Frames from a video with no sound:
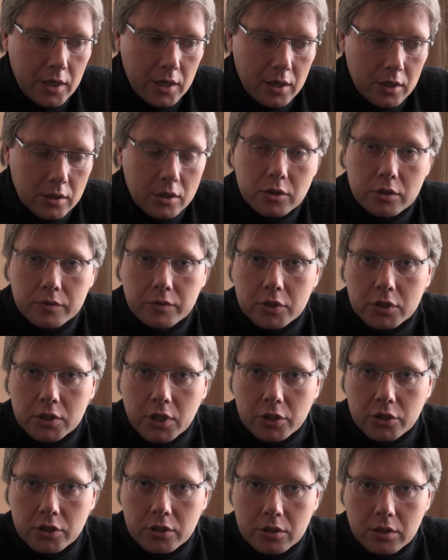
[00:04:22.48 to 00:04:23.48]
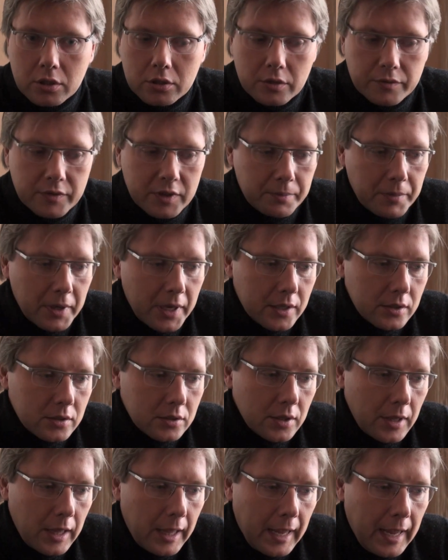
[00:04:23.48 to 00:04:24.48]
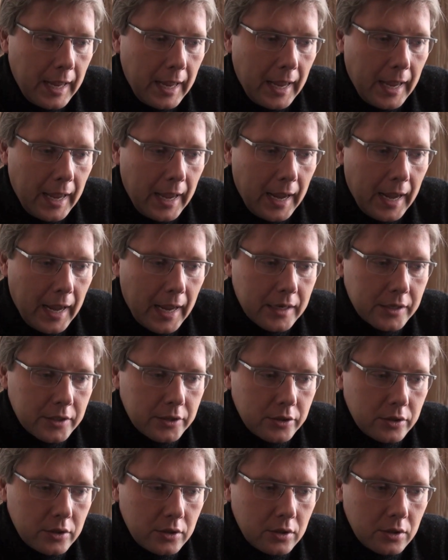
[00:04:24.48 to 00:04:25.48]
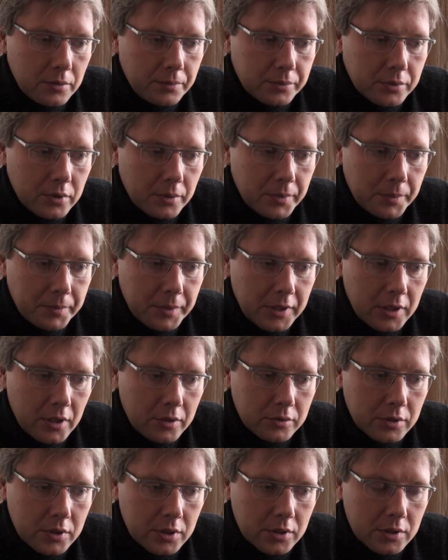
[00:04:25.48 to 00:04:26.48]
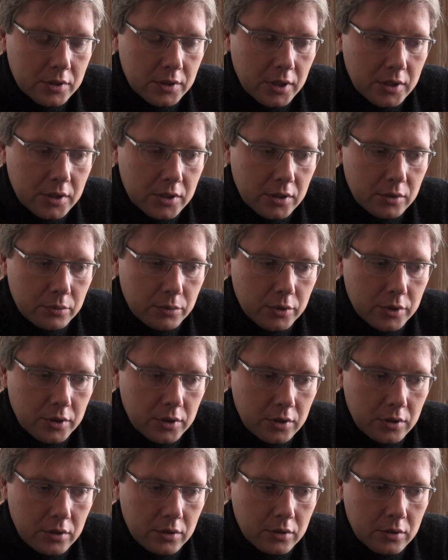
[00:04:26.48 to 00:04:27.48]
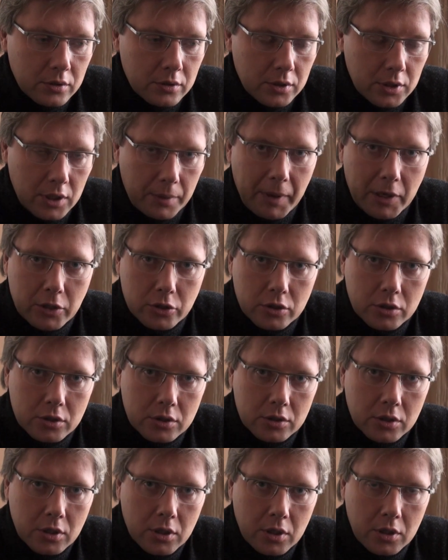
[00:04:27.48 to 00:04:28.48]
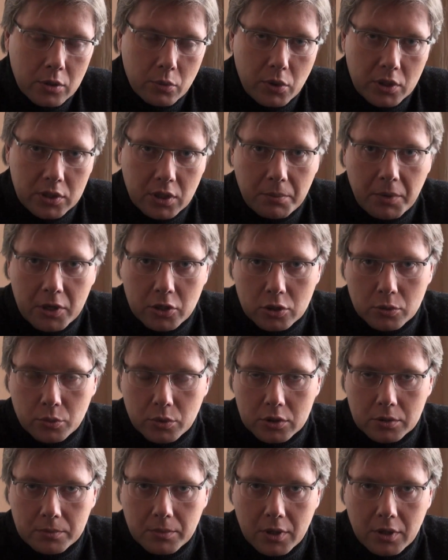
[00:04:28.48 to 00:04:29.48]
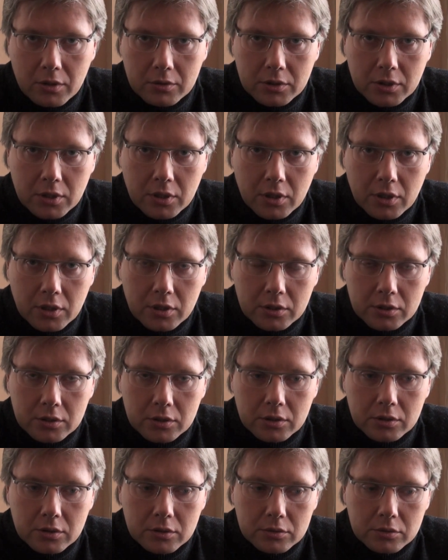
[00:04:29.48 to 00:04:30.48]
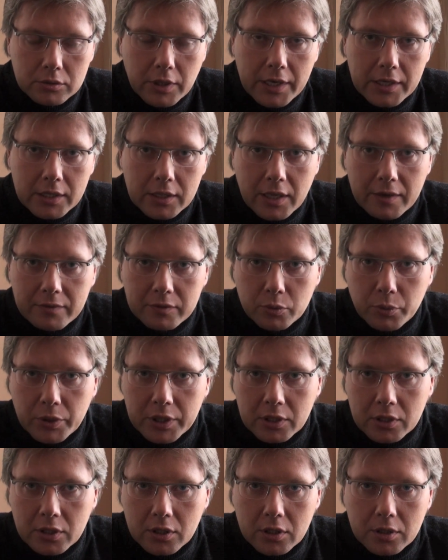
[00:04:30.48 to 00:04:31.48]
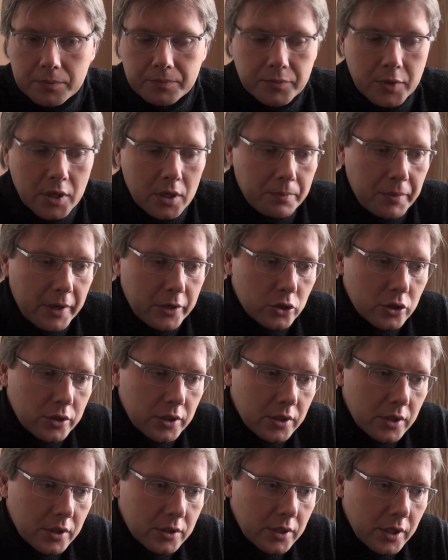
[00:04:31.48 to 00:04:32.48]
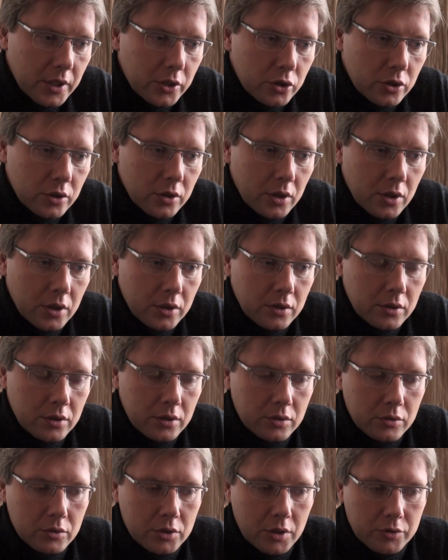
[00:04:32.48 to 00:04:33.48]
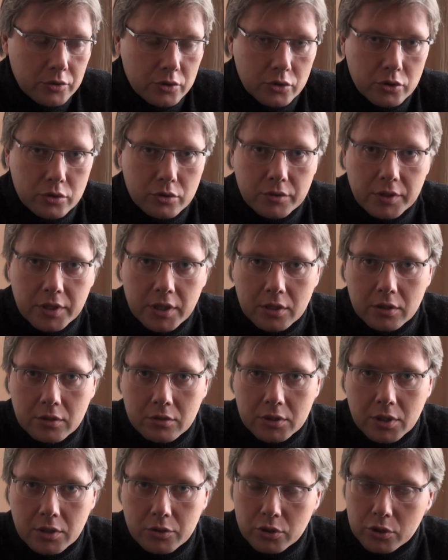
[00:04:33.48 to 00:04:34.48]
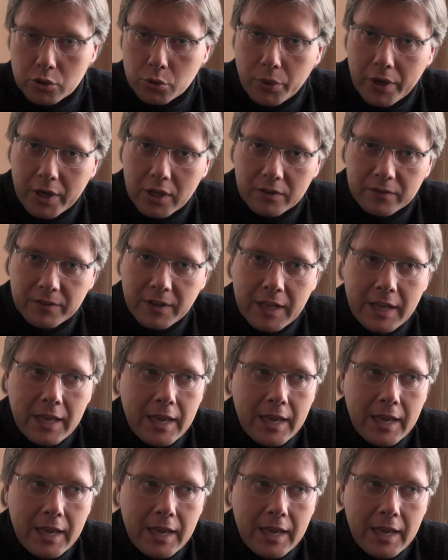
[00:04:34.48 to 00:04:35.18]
Uh, lots of discussions, lots of debates. And you probably noticed that there were two dimensions. One dimension was about uh, right, left wing, um, uh, pension indexation, uh, two thousand thirteen, two thousand twelve,